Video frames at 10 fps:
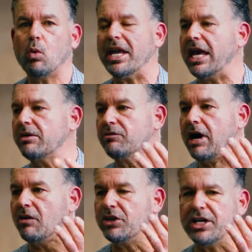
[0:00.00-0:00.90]
We get
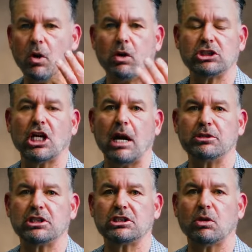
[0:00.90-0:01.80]
involved in the
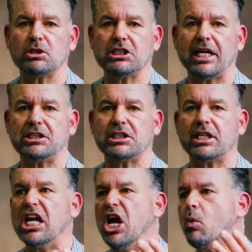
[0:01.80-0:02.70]
Alzheimer's
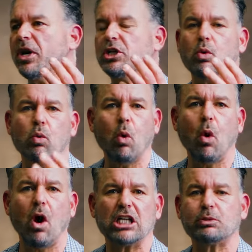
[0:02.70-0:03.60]
Association. We do
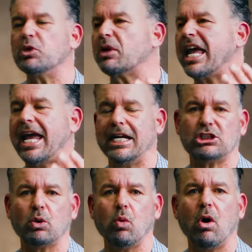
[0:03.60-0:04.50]
walks. We do
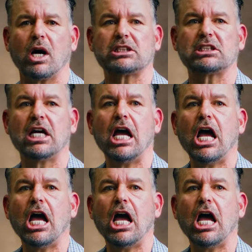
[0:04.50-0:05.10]
cancer walks.